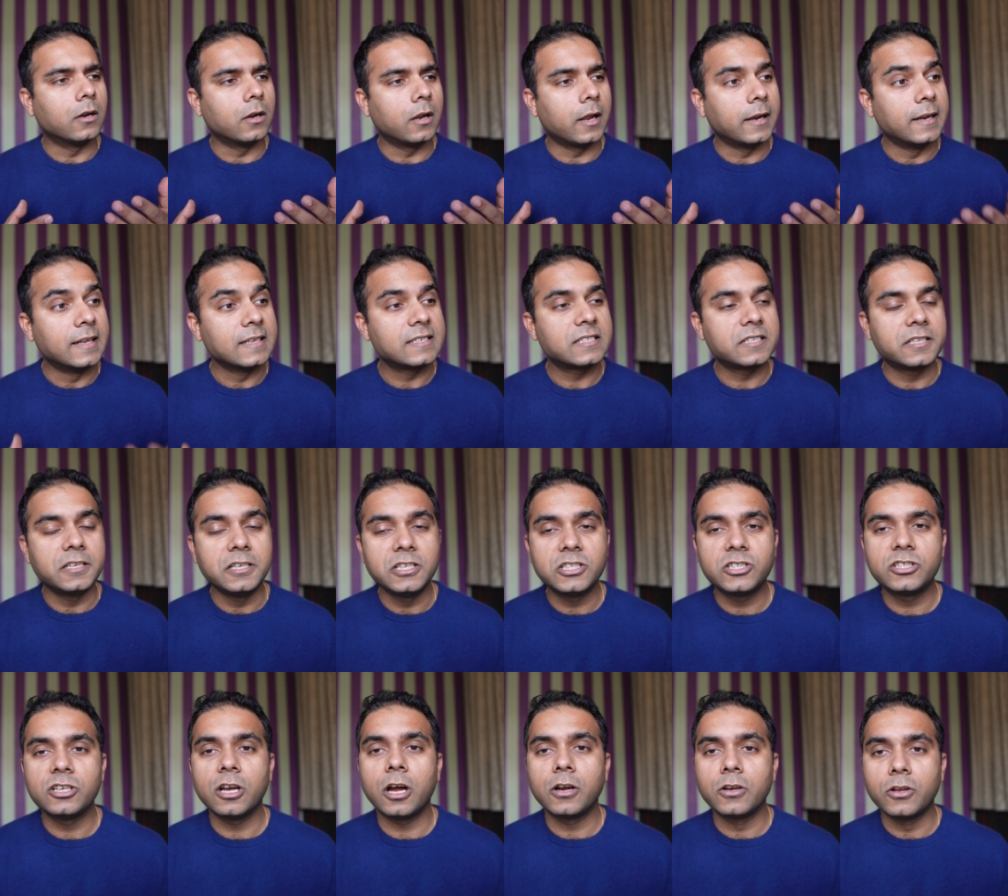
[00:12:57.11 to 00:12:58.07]

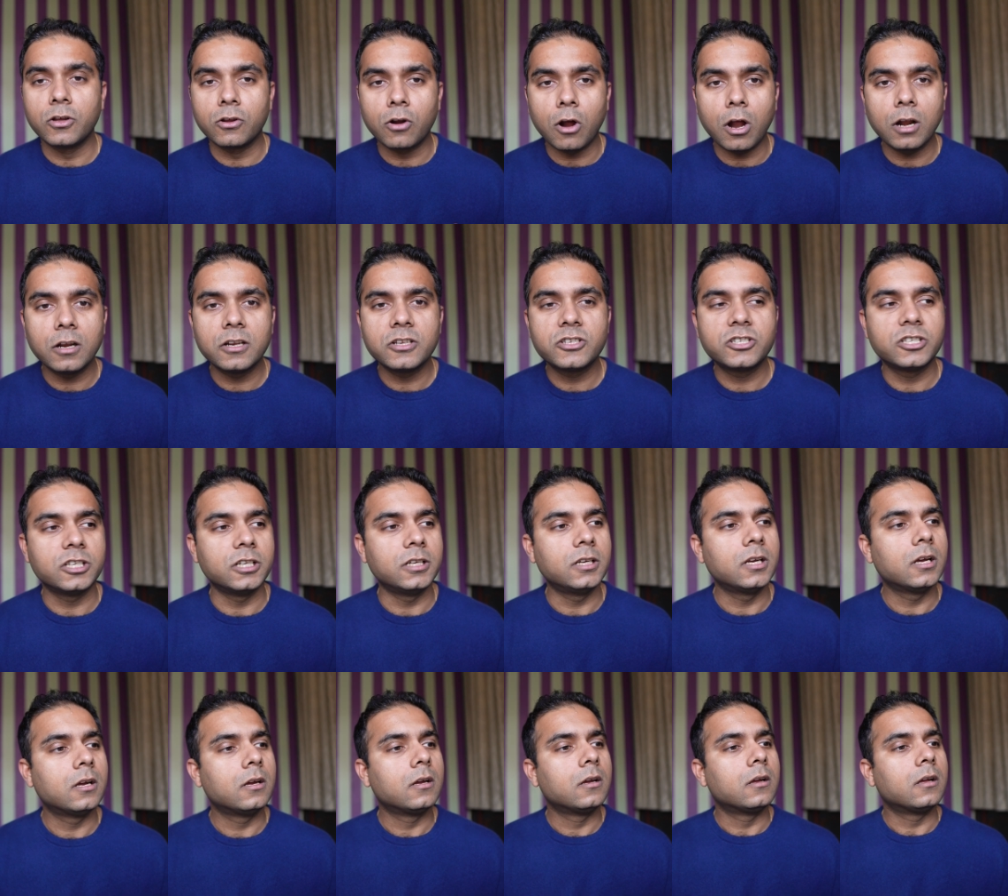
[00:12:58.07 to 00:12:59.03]
anesthesia,
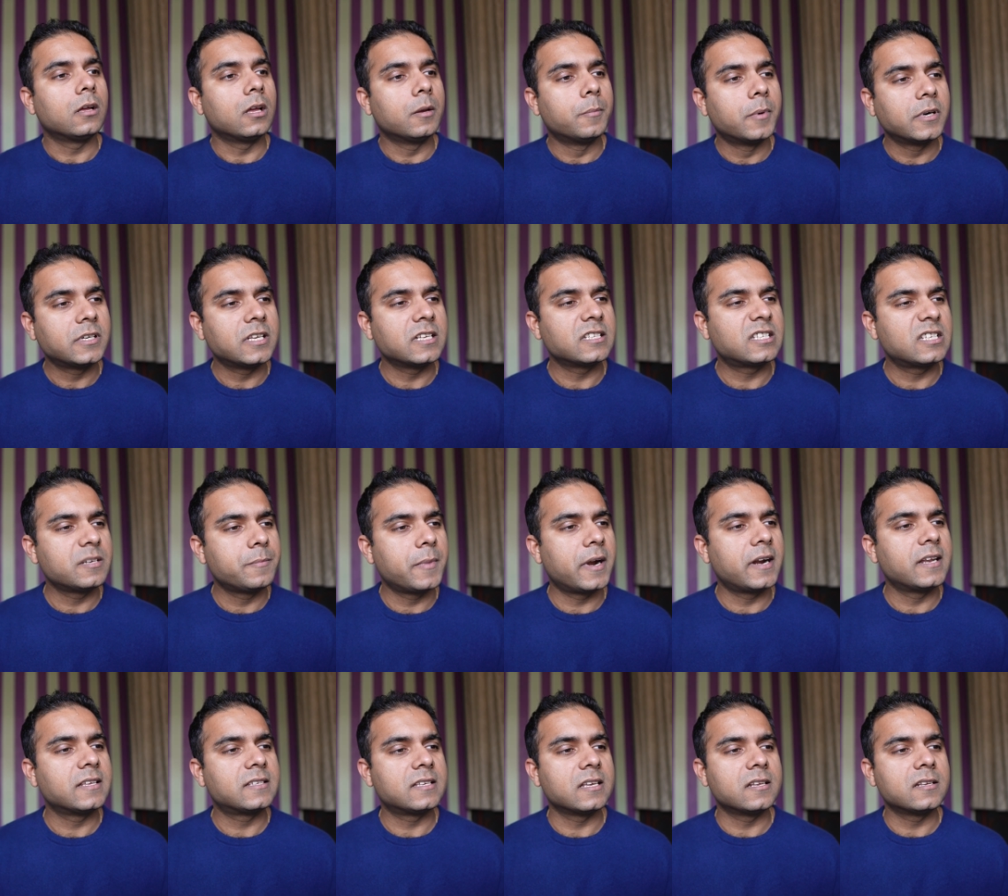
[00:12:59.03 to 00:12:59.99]
neurology, emergency
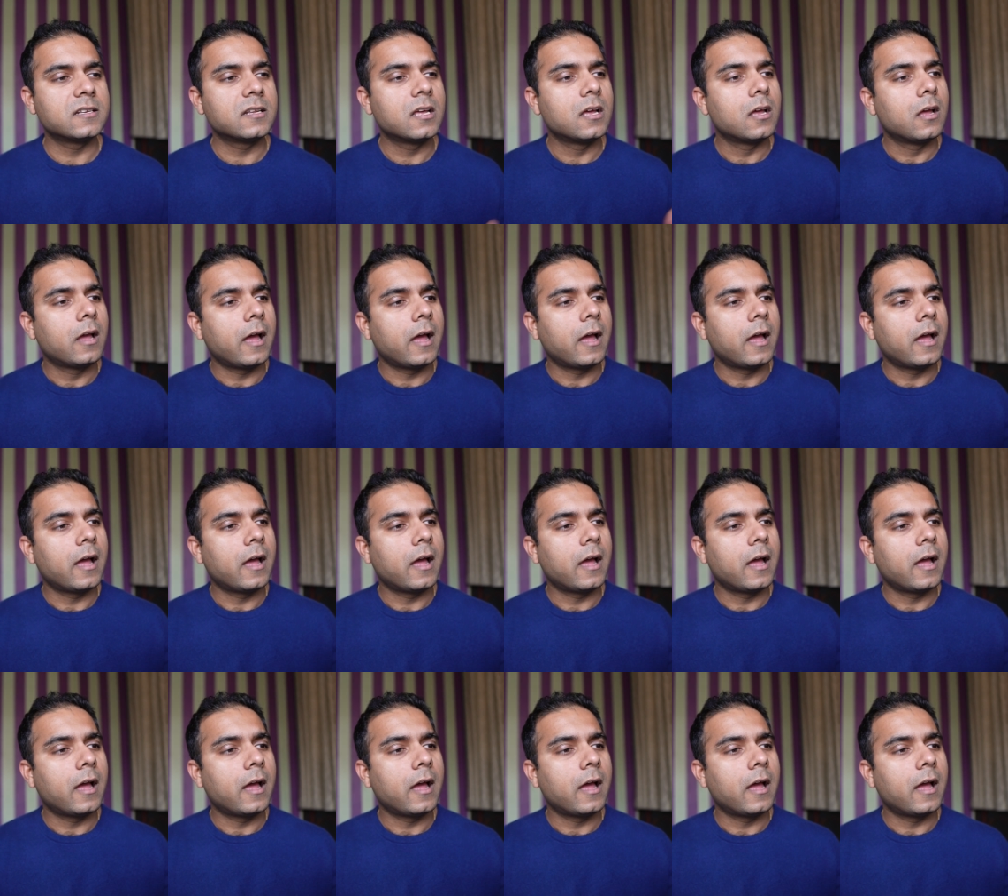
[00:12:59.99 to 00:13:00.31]
medicine,